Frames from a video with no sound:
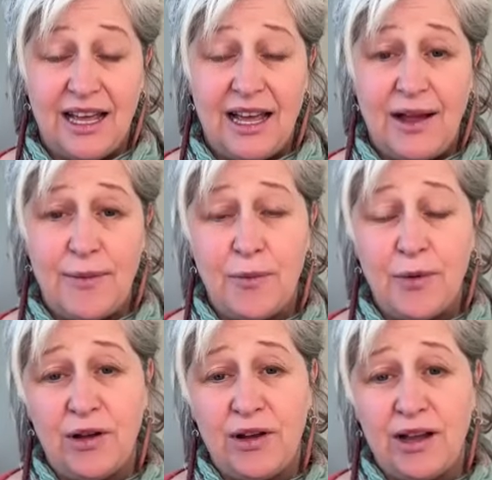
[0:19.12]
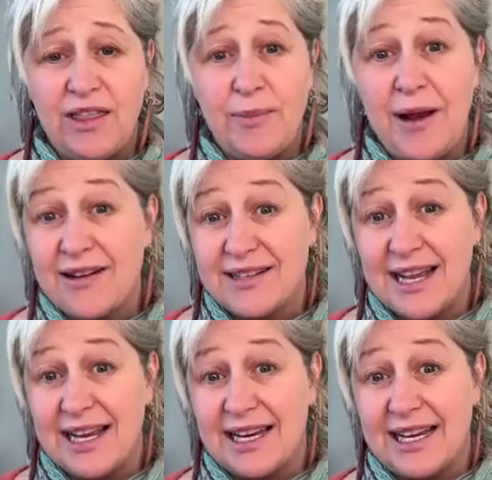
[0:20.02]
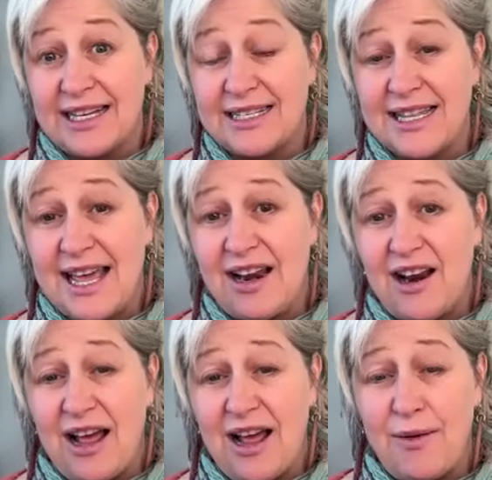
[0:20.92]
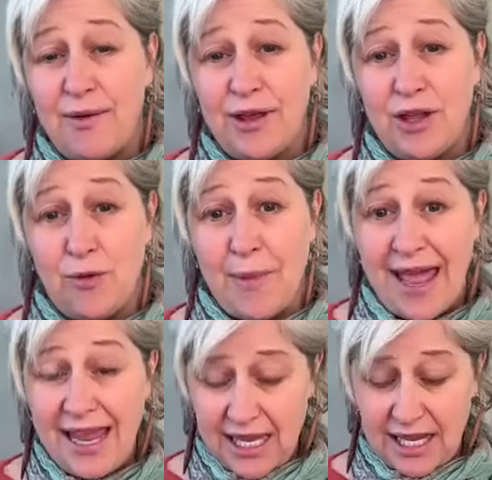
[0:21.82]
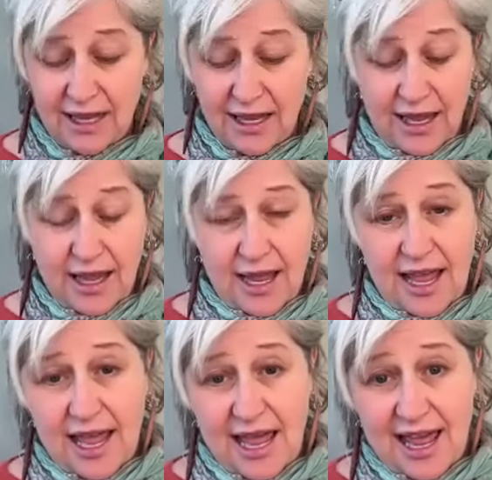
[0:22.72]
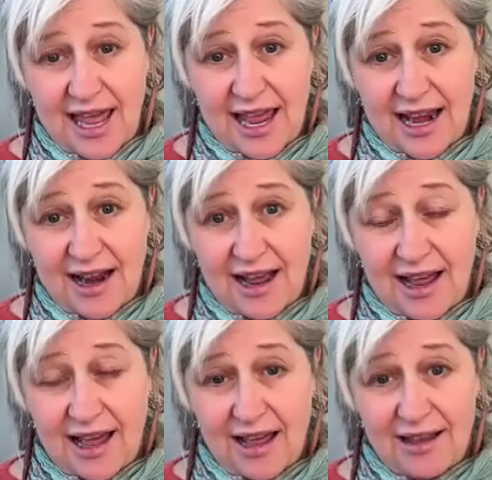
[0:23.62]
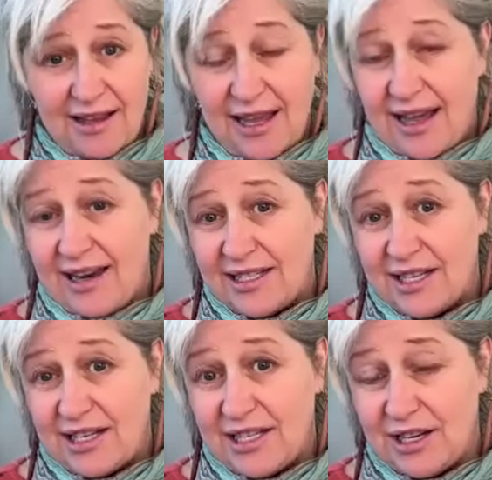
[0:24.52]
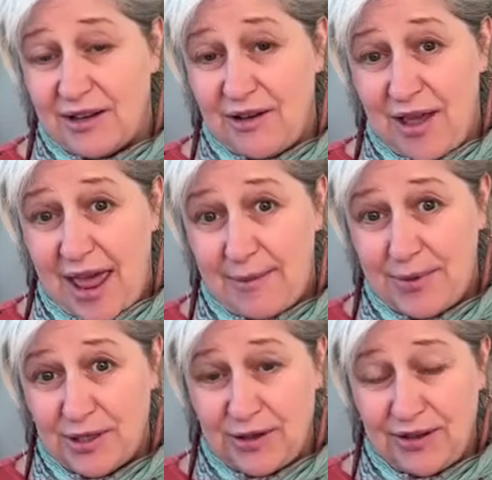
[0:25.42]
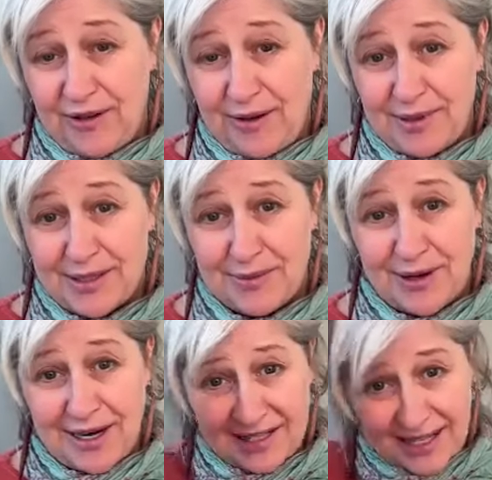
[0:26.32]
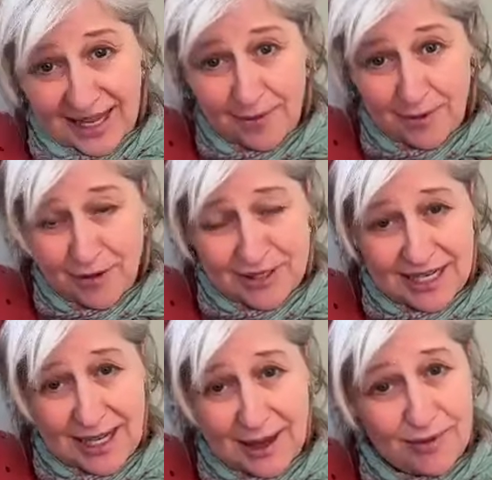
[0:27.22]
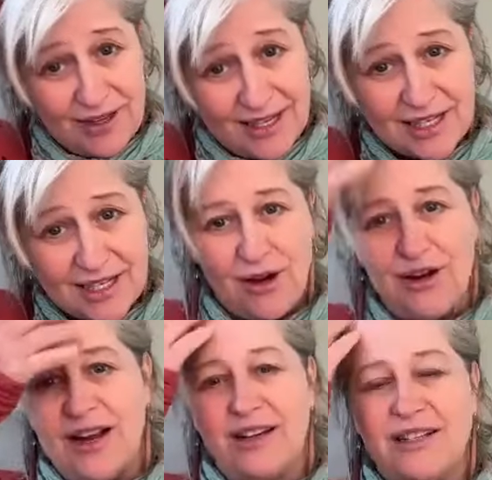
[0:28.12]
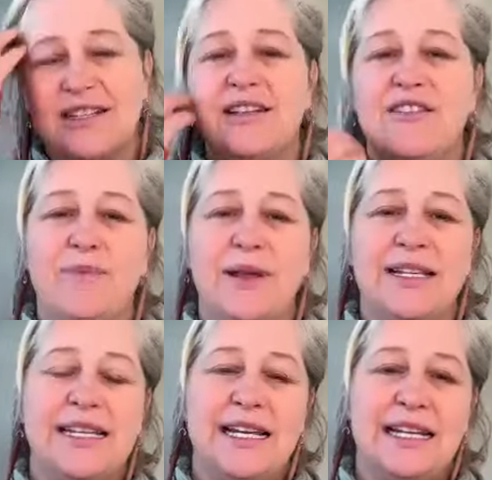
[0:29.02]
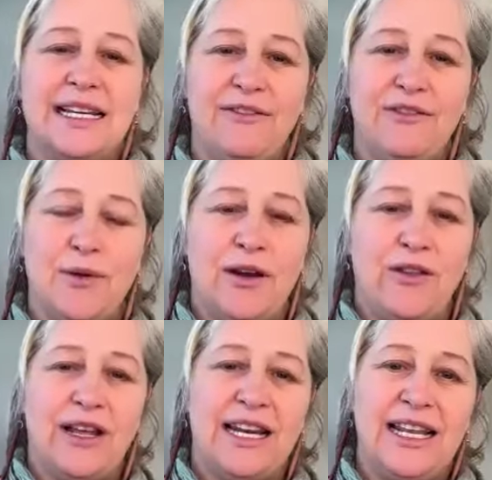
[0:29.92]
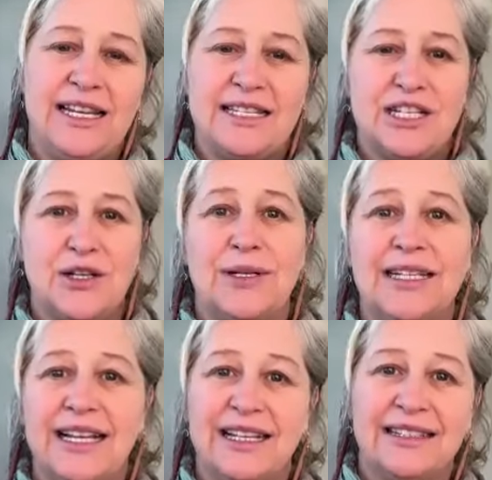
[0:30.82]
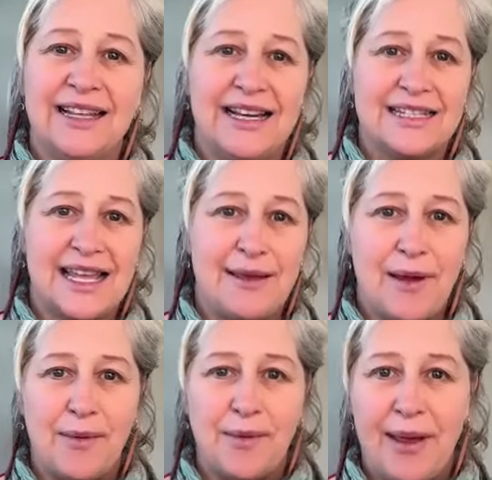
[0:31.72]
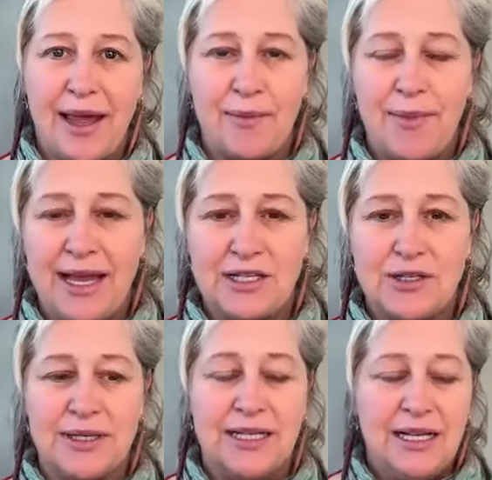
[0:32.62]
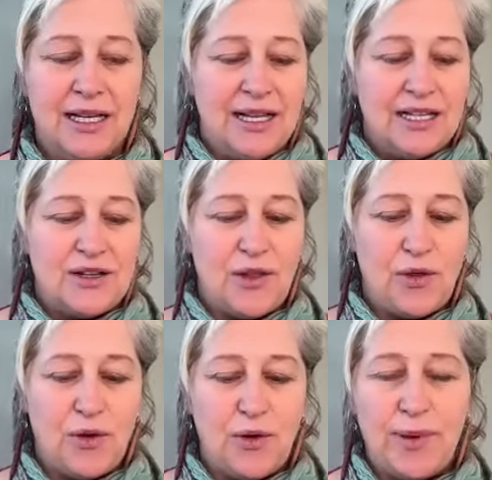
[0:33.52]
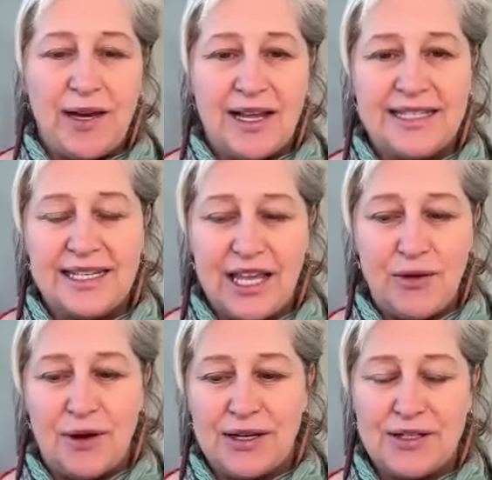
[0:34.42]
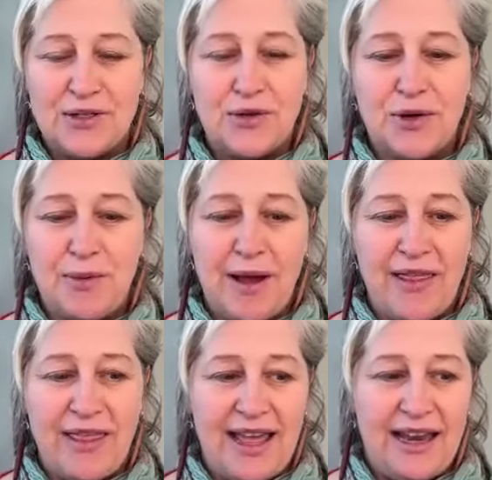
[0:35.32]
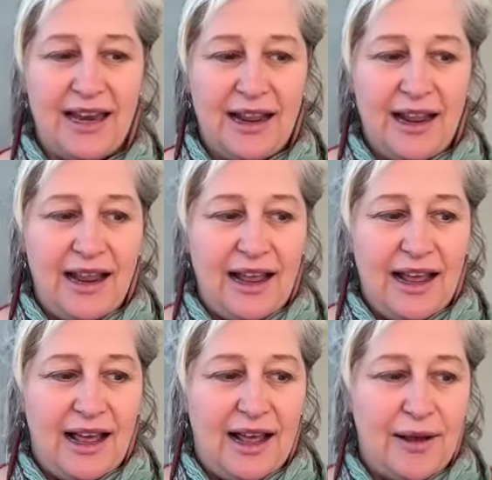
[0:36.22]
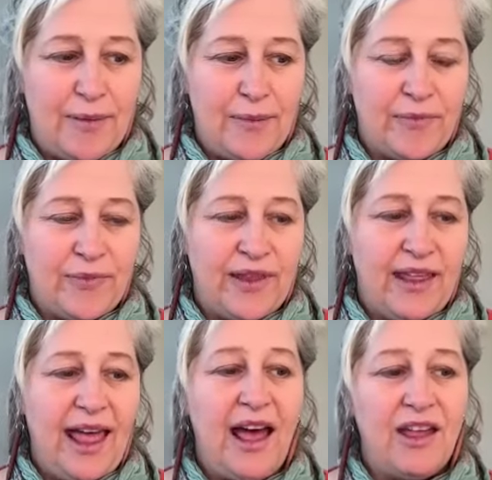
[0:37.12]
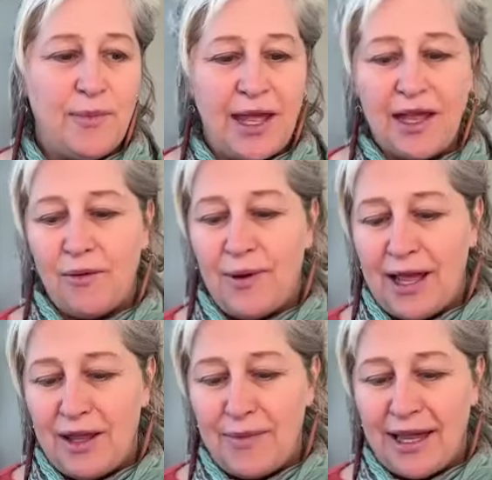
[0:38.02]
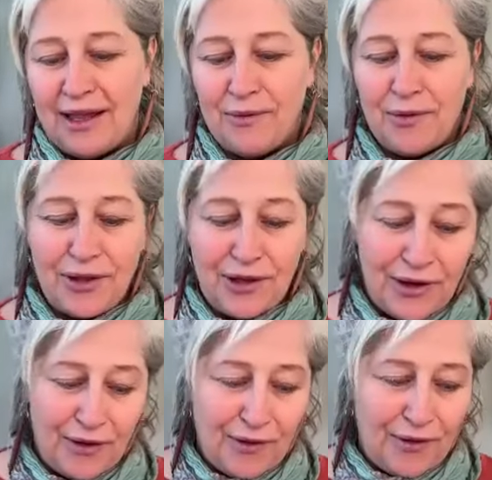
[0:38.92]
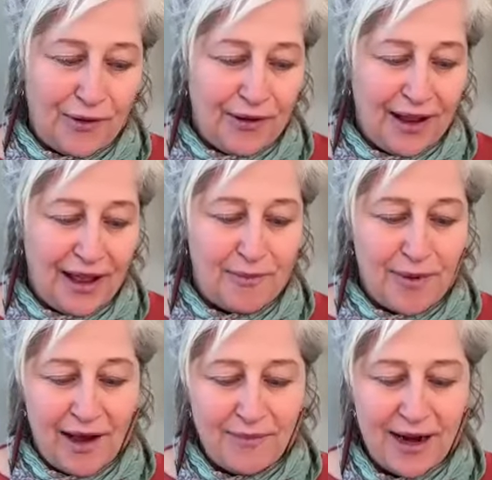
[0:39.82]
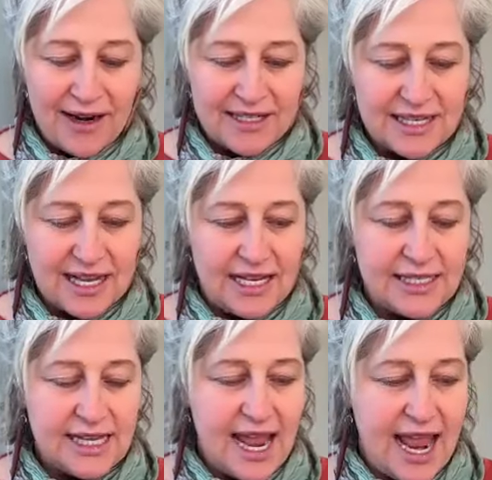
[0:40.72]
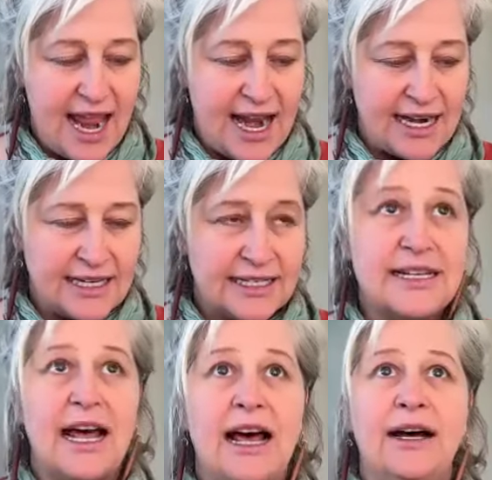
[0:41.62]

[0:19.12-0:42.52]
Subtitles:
we're looking at the parasite cleanse that you make. And yeah, and it's a absolutely fabulous product. I came across it a couple of years ago and just have been sending everyone on the cleanse to it, and they just keep coming back and back to it. So I thought it would be nice to get you on to talk about that, how you make it, why you make it, what you know about parasites, and